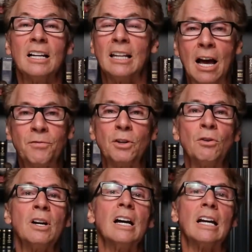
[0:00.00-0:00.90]
Love
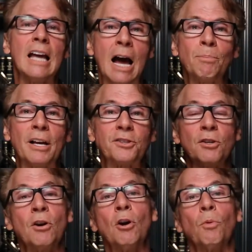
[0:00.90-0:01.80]
you. God bless
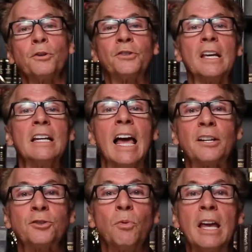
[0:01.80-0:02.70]
you. We'll see you
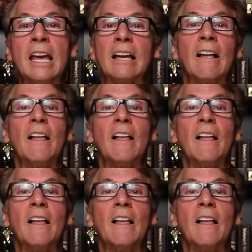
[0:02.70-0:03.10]
next week.